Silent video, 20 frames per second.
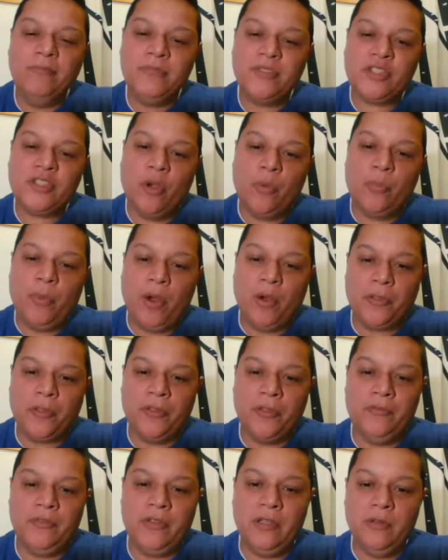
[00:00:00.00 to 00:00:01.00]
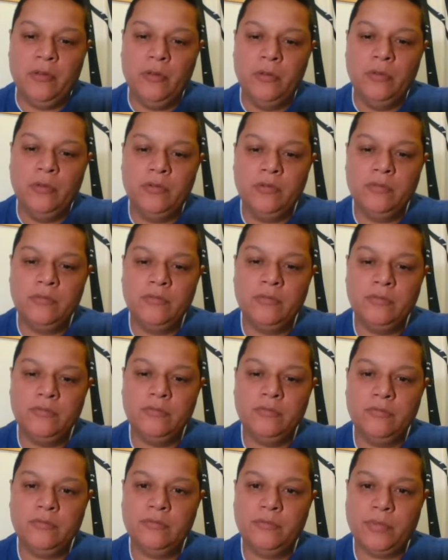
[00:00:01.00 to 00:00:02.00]
So both of you
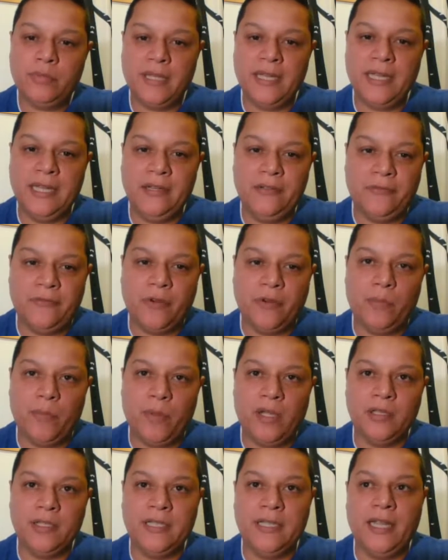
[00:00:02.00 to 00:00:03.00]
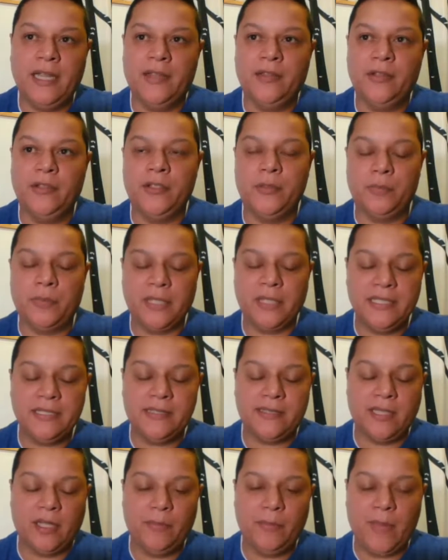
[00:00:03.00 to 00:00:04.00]
played football together. You played
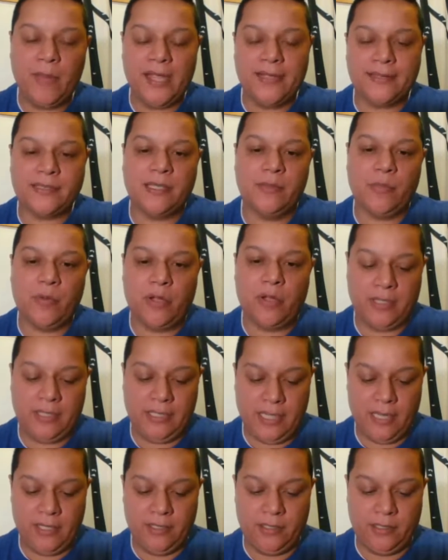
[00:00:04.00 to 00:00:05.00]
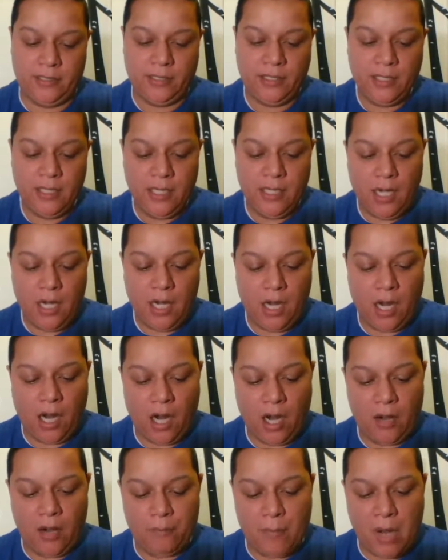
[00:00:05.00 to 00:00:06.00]
some basketball together.
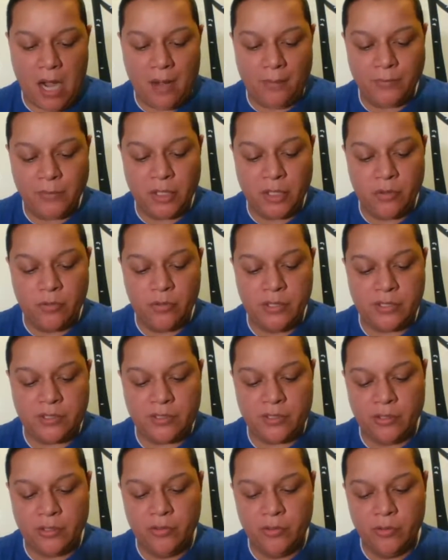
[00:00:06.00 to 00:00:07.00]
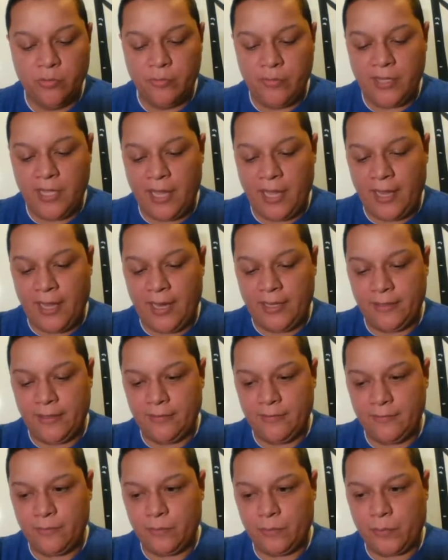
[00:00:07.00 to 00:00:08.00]
I'm going to assume
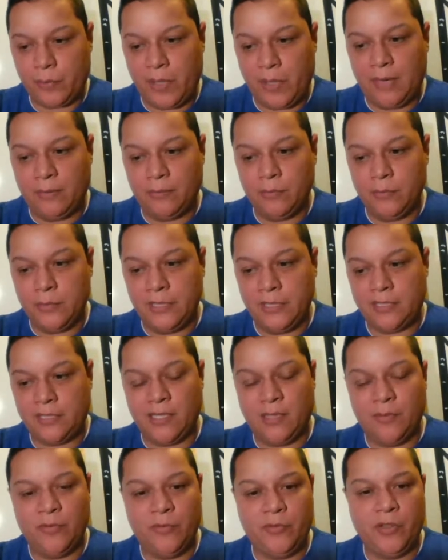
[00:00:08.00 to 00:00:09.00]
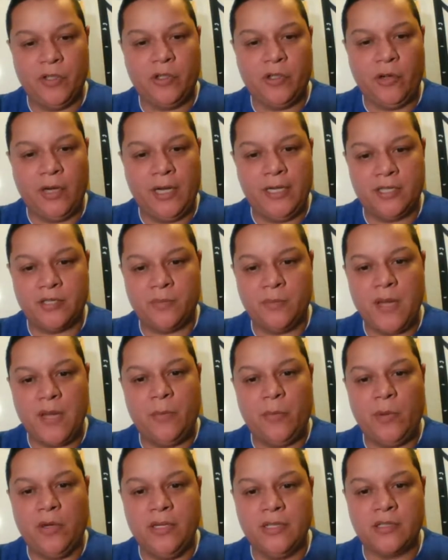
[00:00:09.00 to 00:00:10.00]
that probably some of your greatest
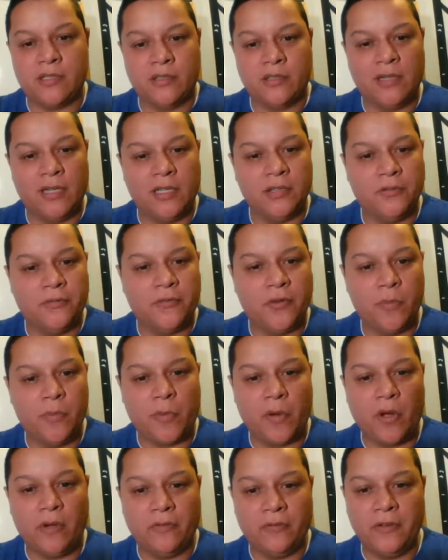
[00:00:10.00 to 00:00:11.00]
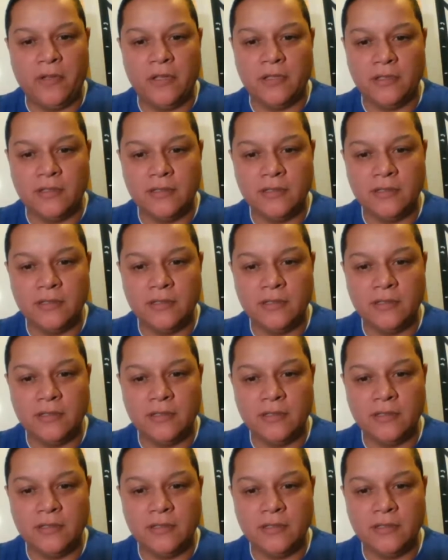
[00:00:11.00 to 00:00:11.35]
memories are on the football field.